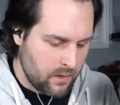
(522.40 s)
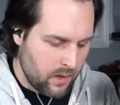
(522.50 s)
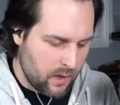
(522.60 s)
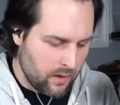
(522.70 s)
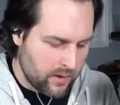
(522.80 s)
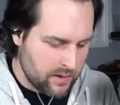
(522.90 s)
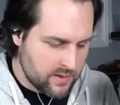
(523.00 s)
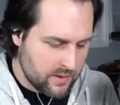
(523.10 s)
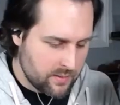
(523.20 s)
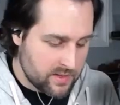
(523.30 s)
They
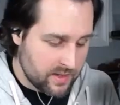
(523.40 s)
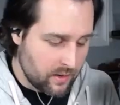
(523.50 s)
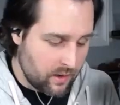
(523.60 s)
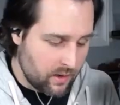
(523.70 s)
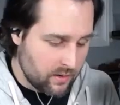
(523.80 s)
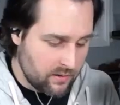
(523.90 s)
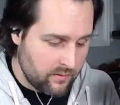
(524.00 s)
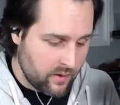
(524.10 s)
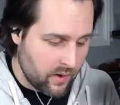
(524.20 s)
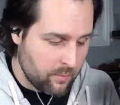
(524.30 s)
continue by saying, all
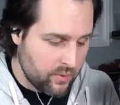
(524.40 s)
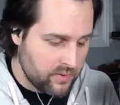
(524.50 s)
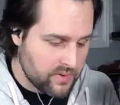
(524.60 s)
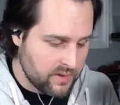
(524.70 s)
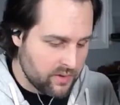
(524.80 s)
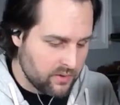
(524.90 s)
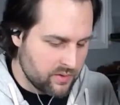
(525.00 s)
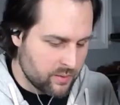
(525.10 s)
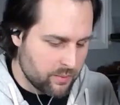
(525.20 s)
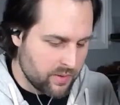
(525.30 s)
of our boots and
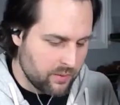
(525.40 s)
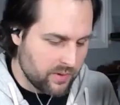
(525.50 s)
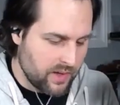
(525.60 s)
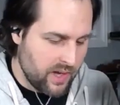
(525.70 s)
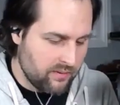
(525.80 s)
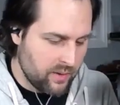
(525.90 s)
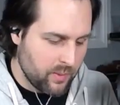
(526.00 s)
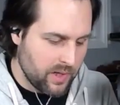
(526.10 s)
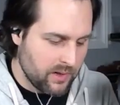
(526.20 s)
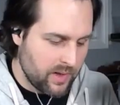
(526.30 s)
shoes were built with a
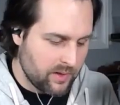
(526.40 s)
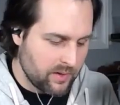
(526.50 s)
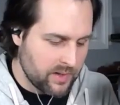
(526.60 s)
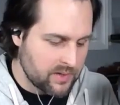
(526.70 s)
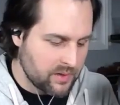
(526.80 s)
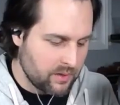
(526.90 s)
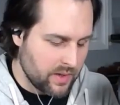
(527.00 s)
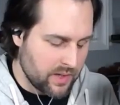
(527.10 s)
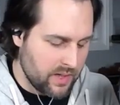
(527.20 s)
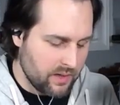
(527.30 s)
heavyweight leather
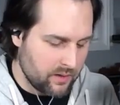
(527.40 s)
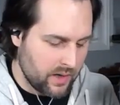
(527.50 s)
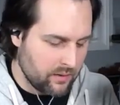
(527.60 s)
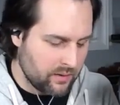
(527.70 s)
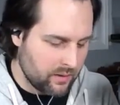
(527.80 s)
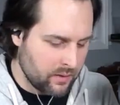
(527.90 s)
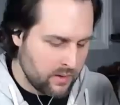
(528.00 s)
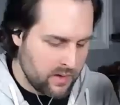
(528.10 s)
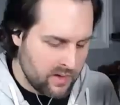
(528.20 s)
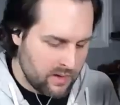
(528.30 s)
insole and heel counter.
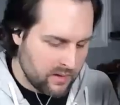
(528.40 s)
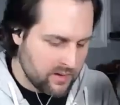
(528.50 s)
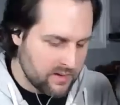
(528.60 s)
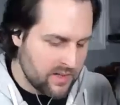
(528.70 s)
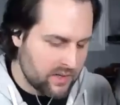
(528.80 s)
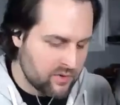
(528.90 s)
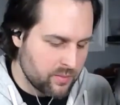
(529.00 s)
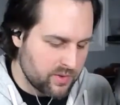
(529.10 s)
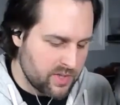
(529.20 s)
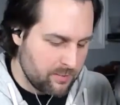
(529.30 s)
These
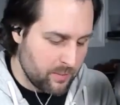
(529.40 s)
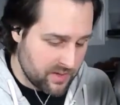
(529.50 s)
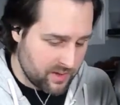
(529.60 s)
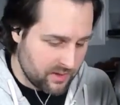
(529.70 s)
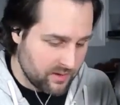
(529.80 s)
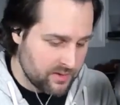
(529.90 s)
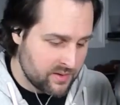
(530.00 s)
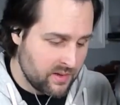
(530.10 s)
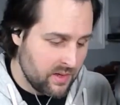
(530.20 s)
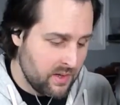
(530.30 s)
natural
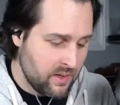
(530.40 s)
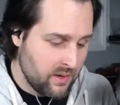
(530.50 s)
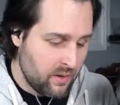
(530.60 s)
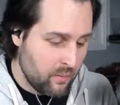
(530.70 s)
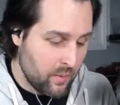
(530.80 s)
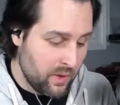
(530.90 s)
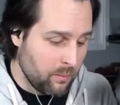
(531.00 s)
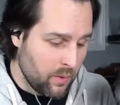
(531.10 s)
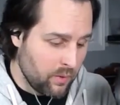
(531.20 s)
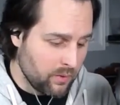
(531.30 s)
materials will
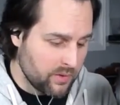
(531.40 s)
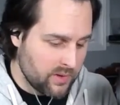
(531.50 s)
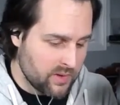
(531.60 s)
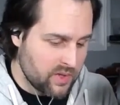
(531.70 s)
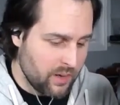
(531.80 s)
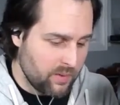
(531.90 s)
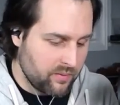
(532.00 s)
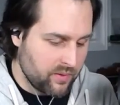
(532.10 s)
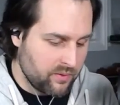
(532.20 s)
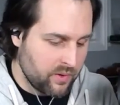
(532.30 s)
mold to the shape
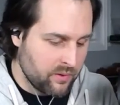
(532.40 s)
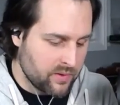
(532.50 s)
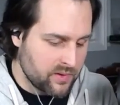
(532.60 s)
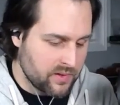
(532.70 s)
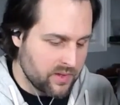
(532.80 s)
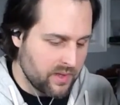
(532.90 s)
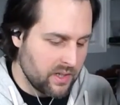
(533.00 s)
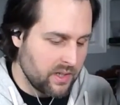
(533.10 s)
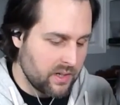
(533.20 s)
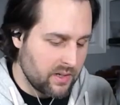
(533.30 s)
of your foot, resulting
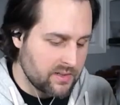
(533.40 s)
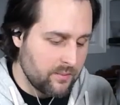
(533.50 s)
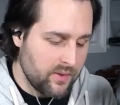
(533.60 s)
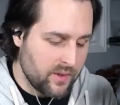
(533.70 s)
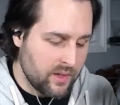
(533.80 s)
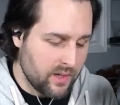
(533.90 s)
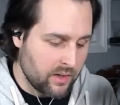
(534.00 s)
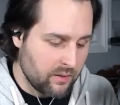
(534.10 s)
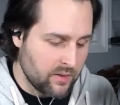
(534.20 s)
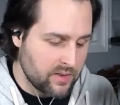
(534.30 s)
in a custom fit and
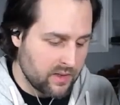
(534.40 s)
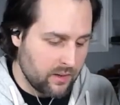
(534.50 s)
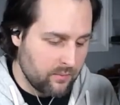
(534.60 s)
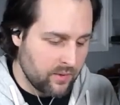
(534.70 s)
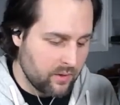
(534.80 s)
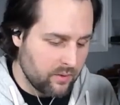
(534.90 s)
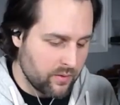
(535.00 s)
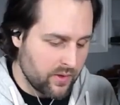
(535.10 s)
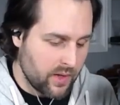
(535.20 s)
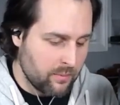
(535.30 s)
increasing comfort
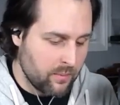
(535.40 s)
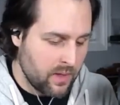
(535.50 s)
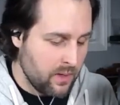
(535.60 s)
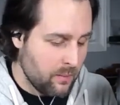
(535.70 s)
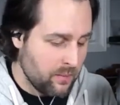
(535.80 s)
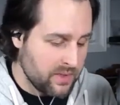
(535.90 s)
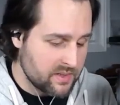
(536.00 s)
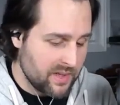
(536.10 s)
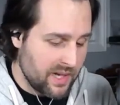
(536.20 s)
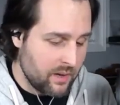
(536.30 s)
over time. Please
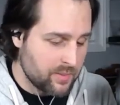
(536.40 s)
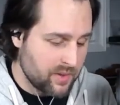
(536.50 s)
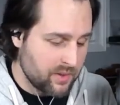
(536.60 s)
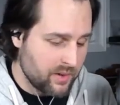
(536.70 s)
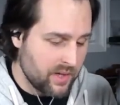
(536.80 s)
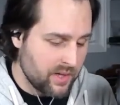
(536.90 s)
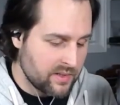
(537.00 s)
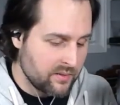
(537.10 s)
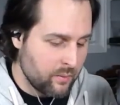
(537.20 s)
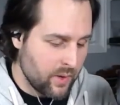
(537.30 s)
allow up to 30
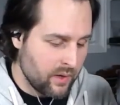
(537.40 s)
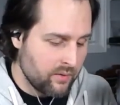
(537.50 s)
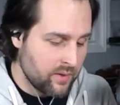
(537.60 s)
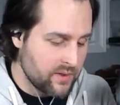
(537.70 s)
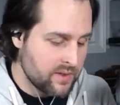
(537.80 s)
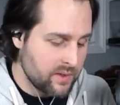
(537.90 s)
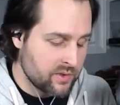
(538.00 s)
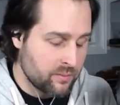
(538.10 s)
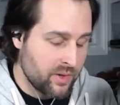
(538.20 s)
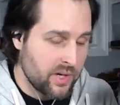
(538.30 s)
days of wear for this
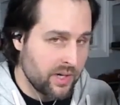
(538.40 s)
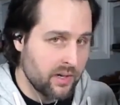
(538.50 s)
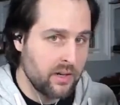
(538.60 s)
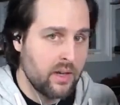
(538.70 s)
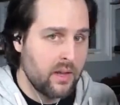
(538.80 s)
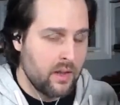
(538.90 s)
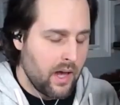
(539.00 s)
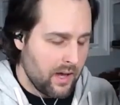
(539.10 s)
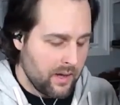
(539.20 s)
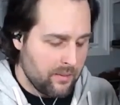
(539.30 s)
initial break-in.
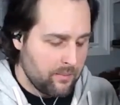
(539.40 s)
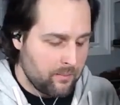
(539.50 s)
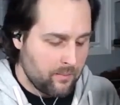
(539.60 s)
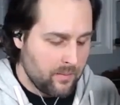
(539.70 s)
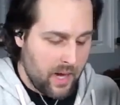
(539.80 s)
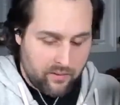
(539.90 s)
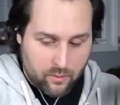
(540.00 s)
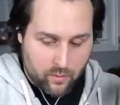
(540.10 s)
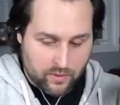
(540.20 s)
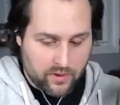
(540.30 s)
I
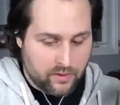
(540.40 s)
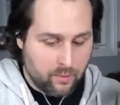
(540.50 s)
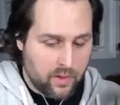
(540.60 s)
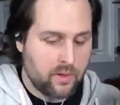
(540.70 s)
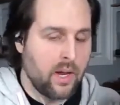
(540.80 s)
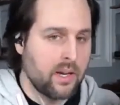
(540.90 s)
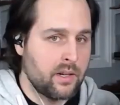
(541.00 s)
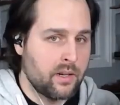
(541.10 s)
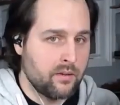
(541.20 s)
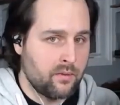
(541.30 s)
haven't worn these, but I
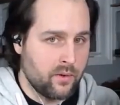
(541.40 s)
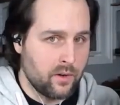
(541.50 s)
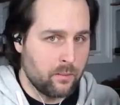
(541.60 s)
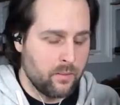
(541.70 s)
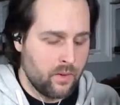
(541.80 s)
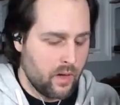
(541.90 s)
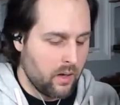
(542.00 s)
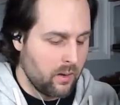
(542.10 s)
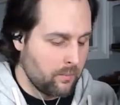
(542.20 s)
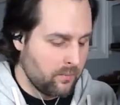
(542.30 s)
can confirm,
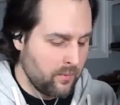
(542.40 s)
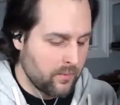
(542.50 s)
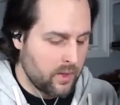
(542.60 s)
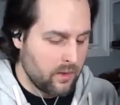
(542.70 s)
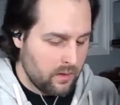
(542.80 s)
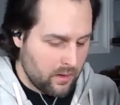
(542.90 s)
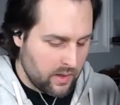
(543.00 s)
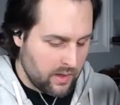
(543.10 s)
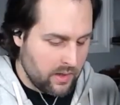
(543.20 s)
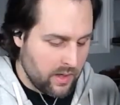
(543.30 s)

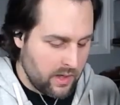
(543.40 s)
again, Nick